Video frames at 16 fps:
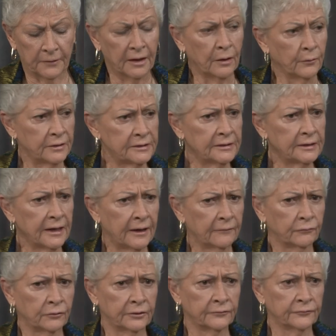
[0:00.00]
we did have
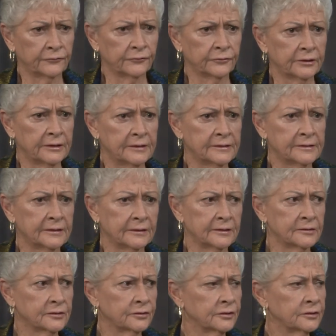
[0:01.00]
one freeze, and
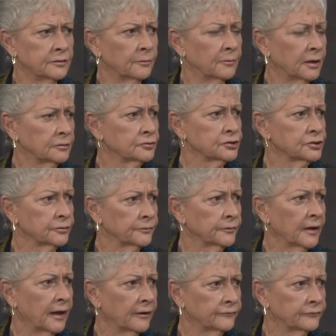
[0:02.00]
it's good to mulch them
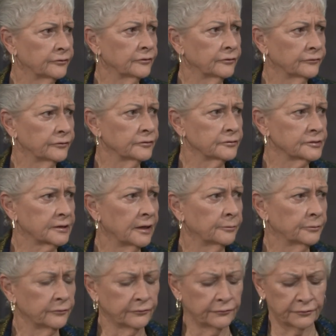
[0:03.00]
after the first
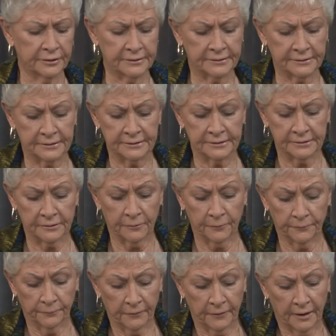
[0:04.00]
couple freezes. So,
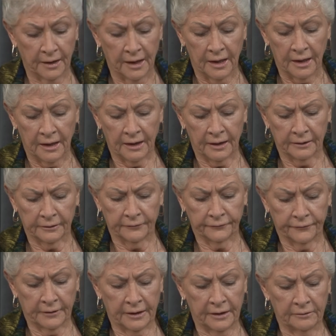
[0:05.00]
and
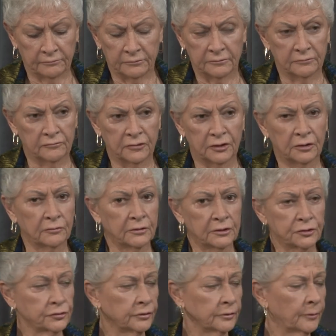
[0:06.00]
you don't want
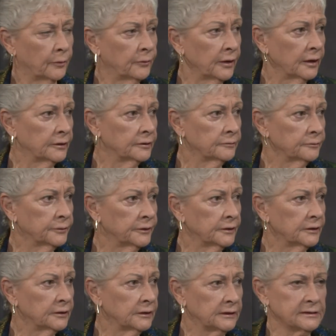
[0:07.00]
to trim them yet, but
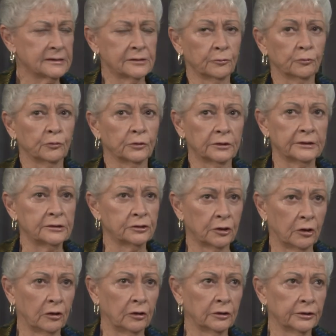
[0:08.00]
unless they're really
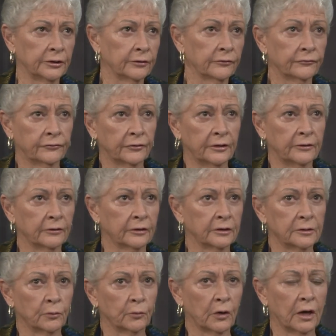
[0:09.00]
tall and you're afraid they're going
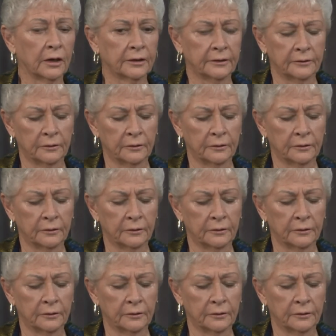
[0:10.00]
to rock in the